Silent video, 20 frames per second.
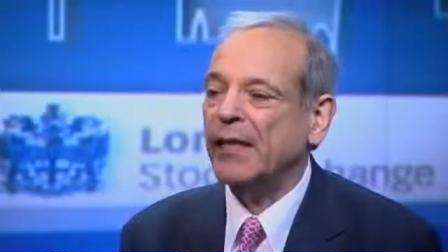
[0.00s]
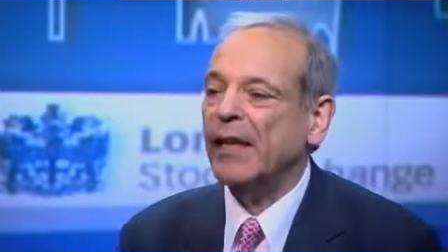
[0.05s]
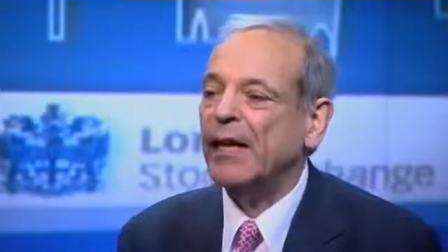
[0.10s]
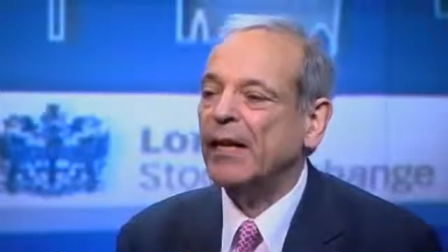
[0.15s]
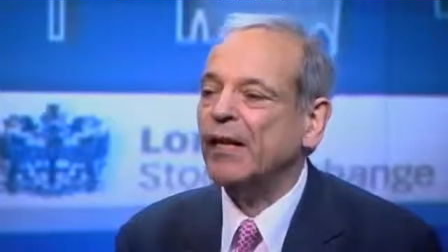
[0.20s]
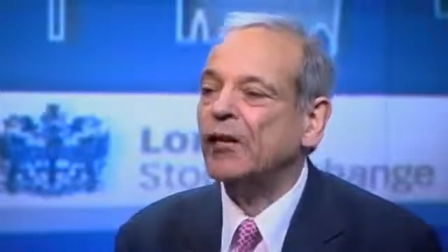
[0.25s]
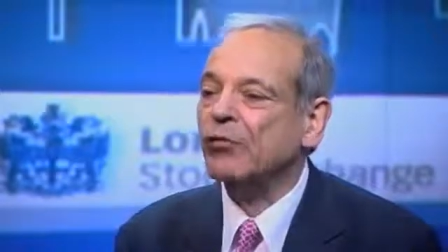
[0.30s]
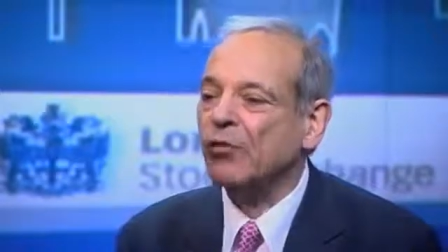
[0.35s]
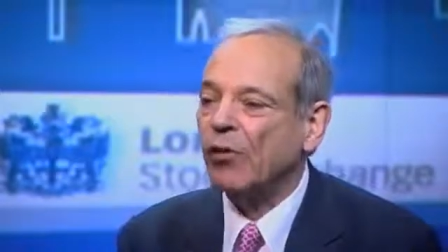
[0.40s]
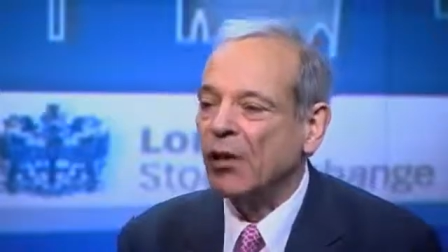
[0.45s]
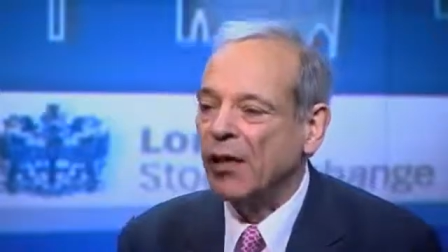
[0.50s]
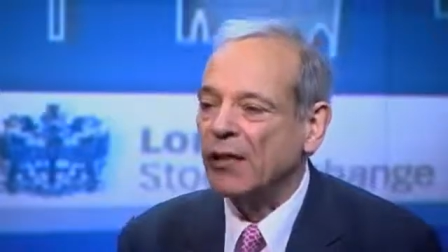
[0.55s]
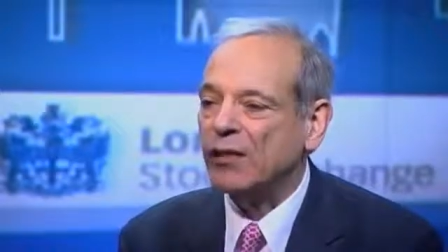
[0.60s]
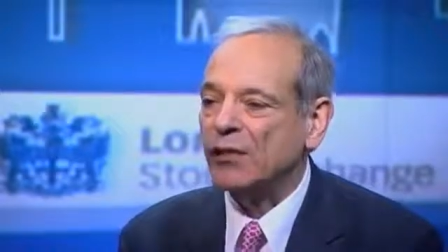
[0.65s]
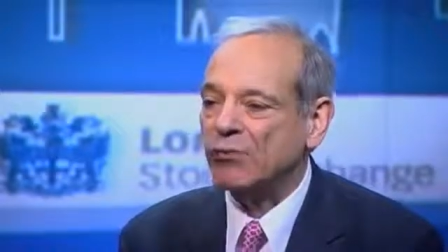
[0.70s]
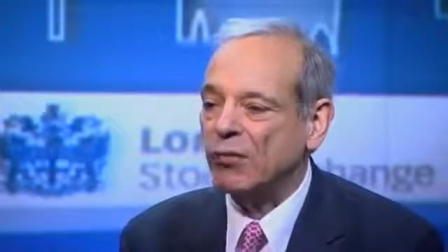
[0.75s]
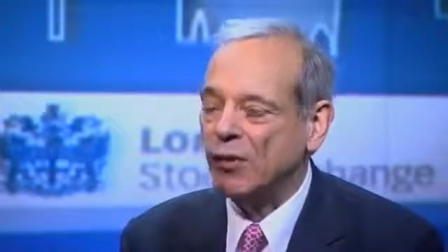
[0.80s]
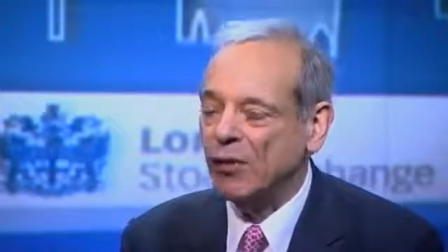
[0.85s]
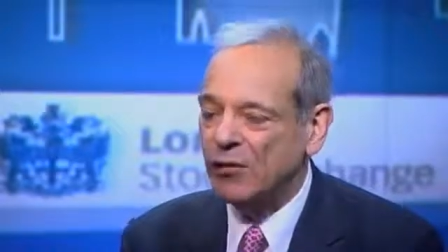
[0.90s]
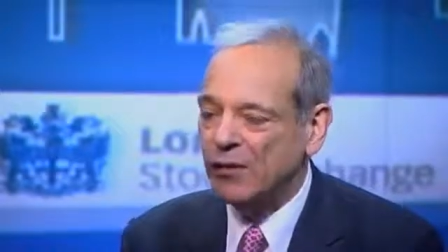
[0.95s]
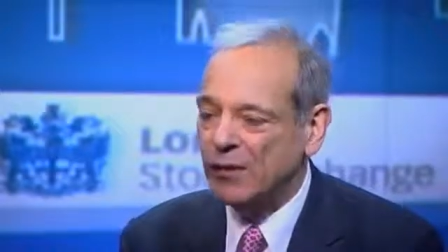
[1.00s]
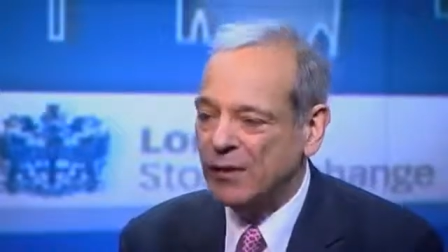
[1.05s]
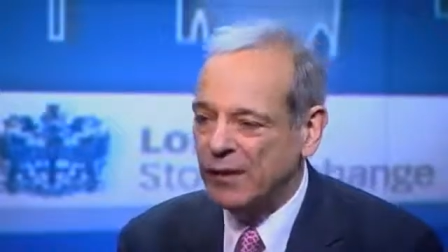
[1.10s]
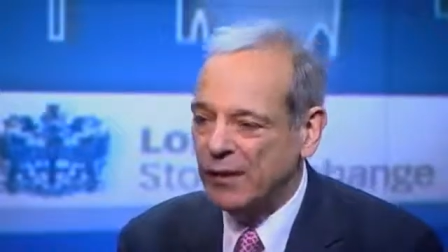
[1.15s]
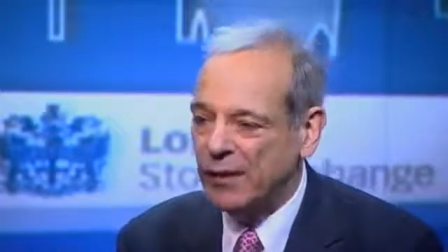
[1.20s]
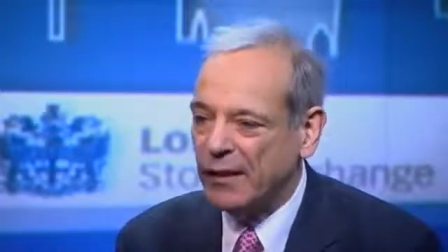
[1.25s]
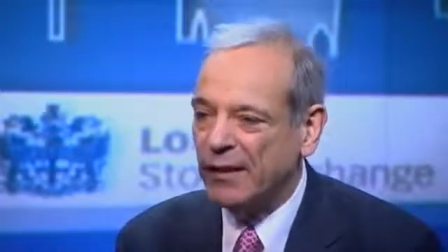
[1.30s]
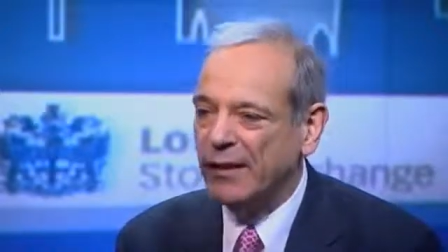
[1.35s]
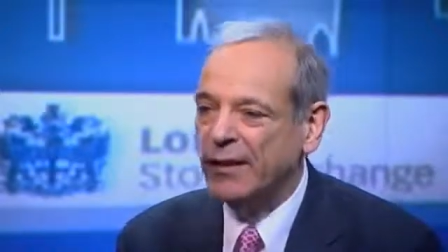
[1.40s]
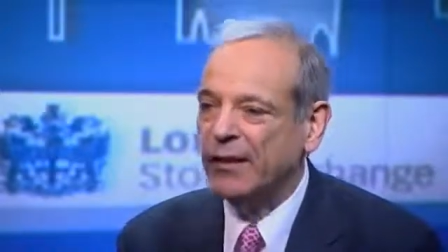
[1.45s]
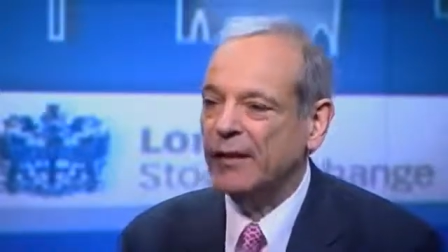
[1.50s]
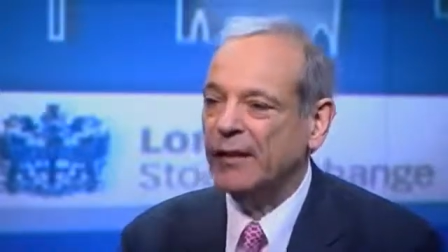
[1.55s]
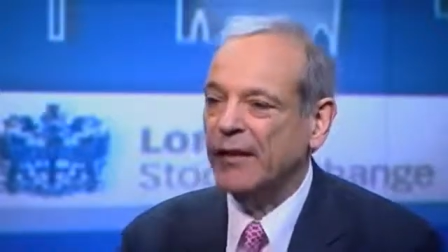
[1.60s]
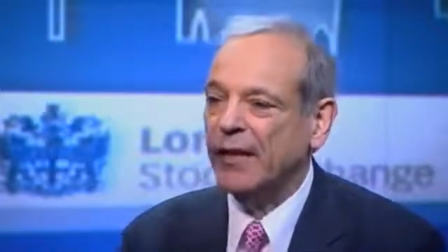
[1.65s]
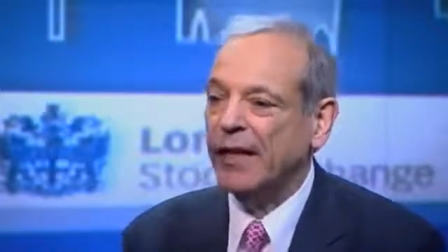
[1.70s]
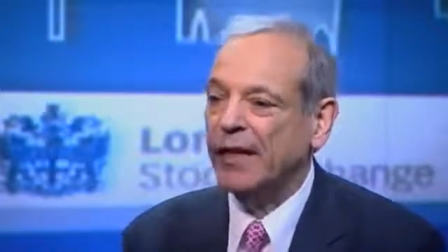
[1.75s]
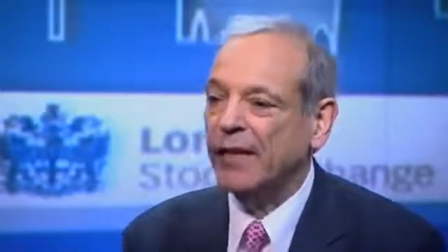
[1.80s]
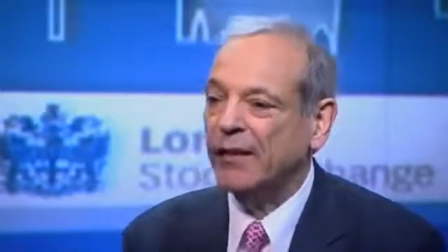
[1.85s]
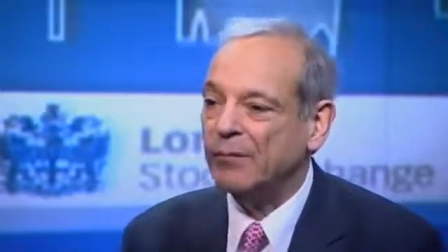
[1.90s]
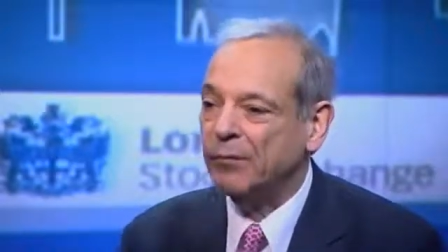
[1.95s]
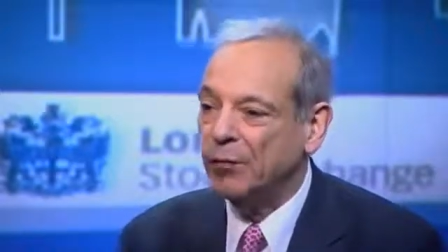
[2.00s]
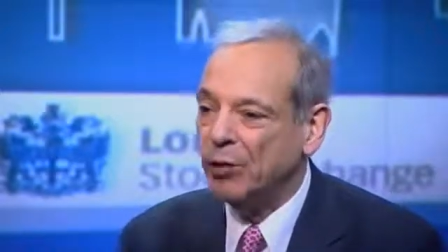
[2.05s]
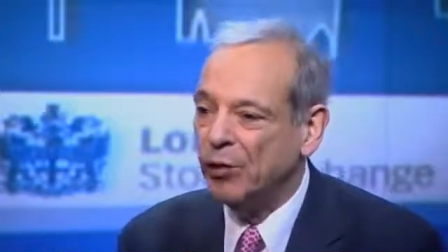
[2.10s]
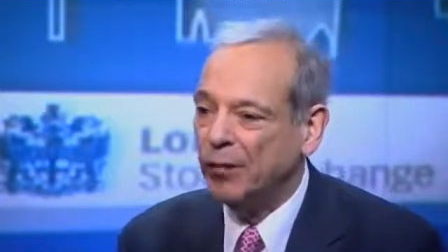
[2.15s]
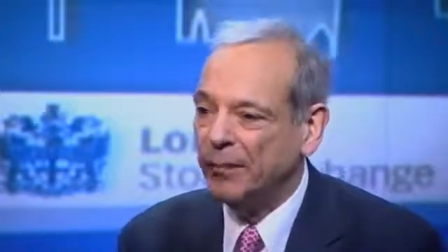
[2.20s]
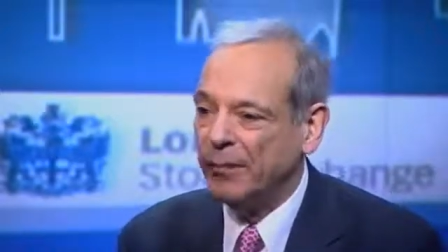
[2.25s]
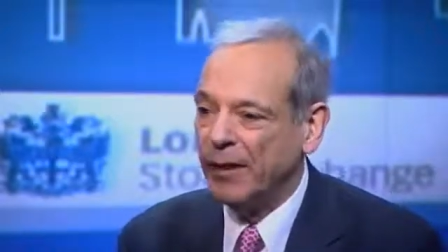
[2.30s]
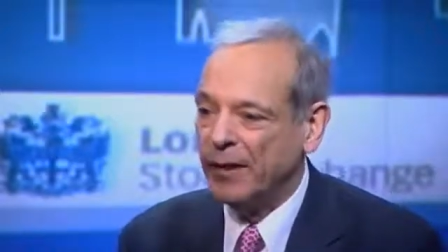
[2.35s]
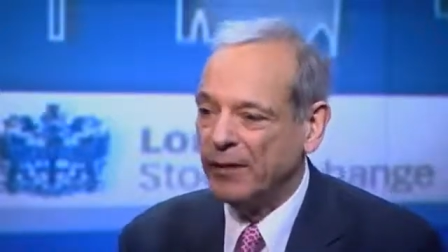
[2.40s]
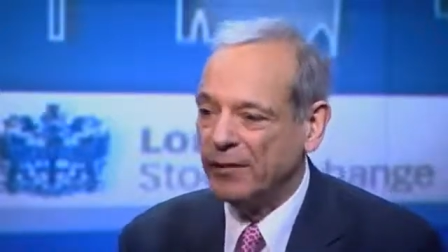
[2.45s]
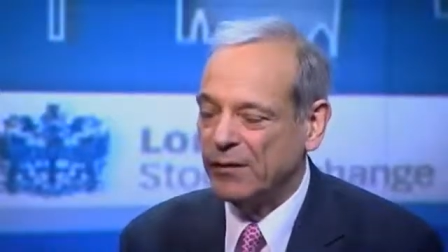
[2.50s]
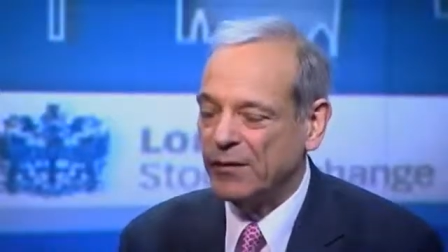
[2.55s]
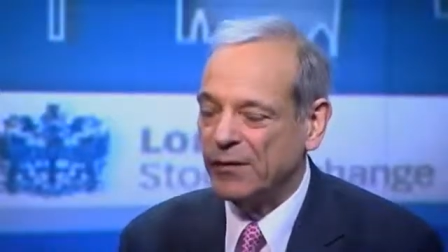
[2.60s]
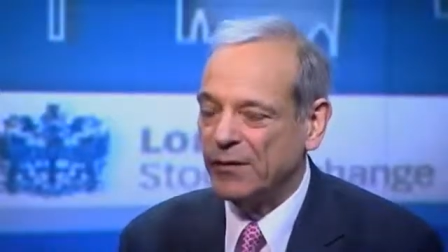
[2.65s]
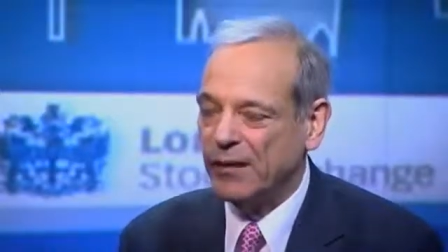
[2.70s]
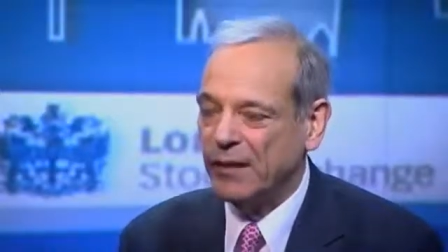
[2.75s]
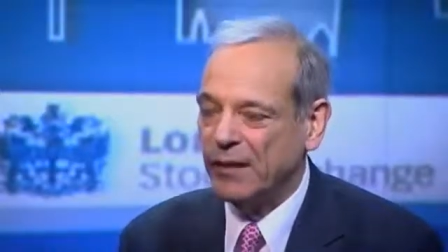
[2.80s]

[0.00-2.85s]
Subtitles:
a crossroads city like Budapest.